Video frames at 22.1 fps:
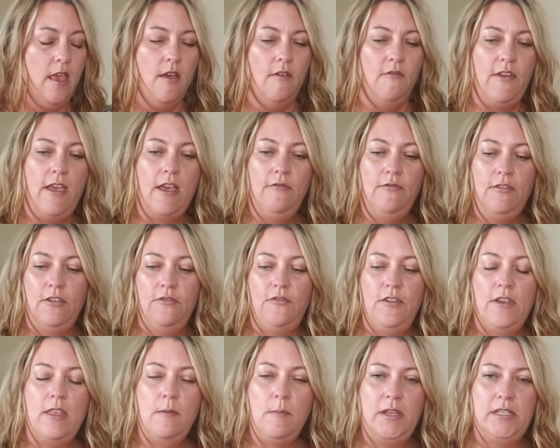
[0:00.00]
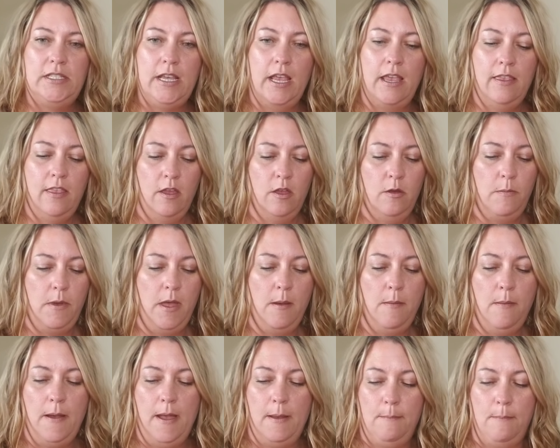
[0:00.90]
FabFitFun, let me tell you a little bit
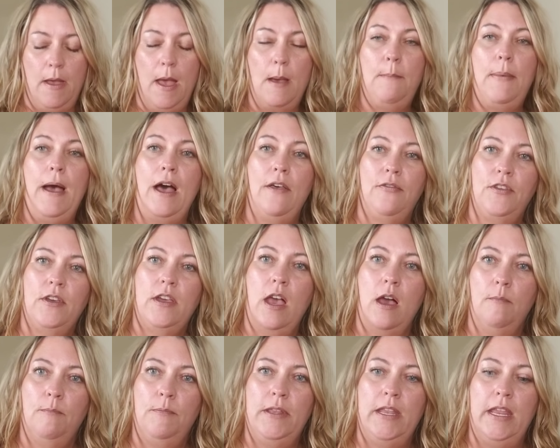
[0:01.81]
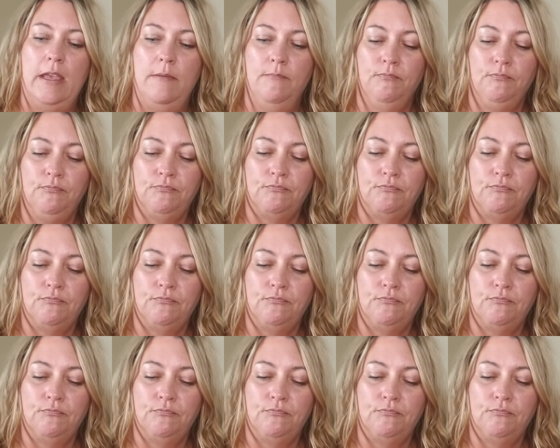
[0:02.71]
about the company.